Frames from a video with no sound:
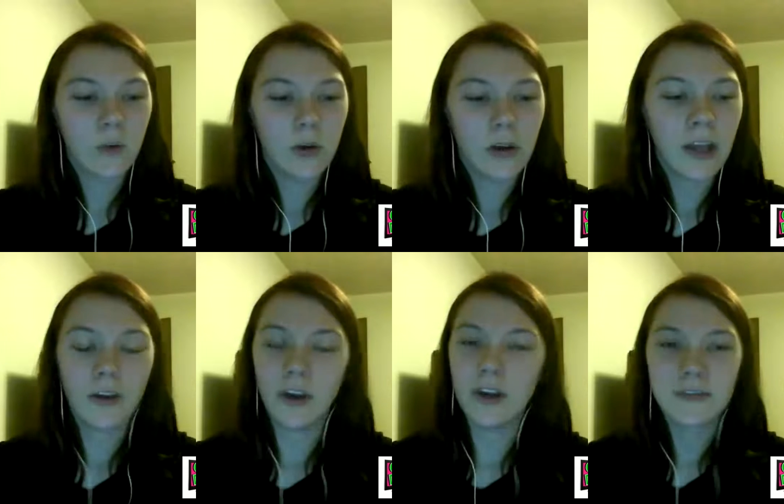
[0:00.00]
I don't
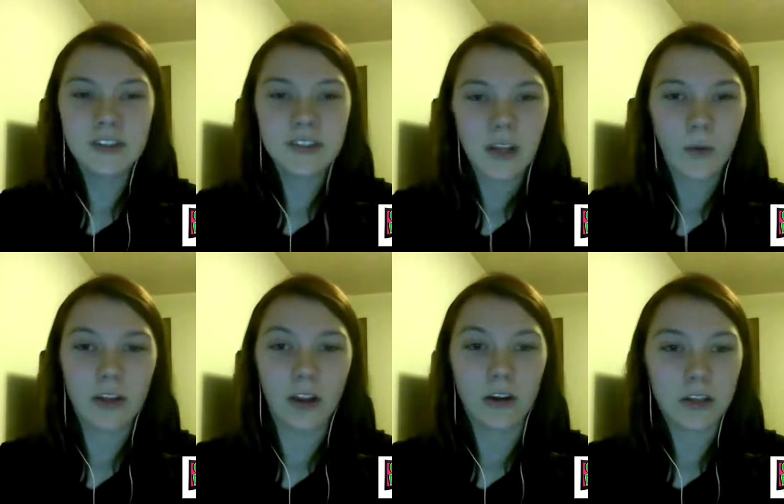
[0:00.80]
know, it feels like way
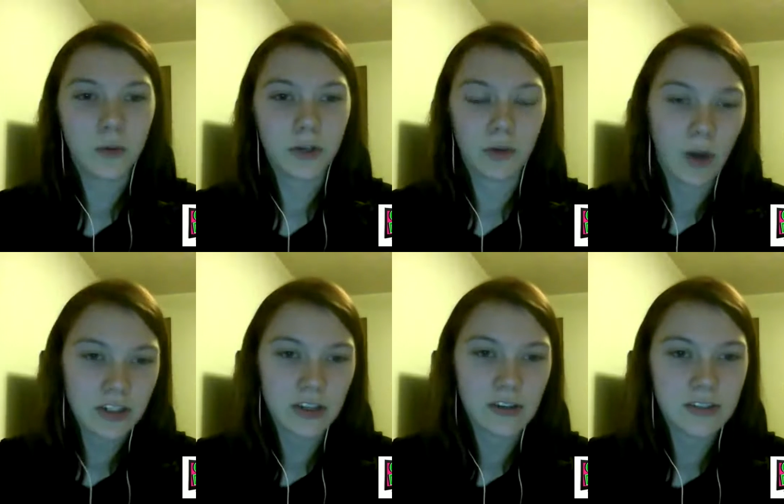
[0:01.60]
longer when you're
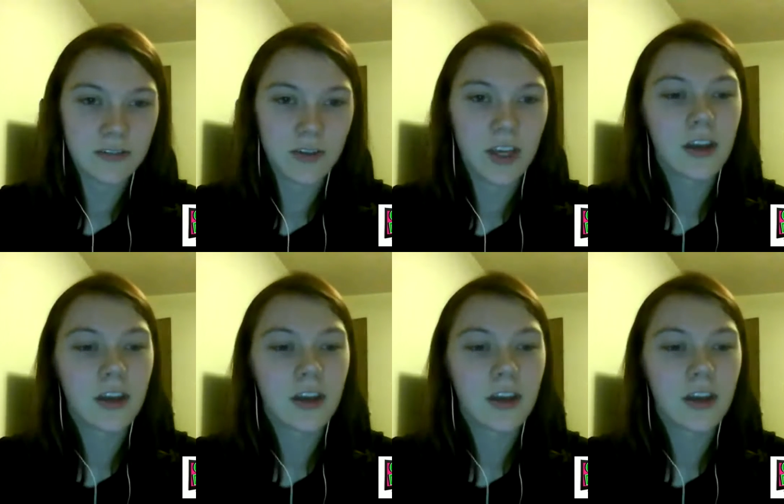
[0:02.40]
watching it on TV.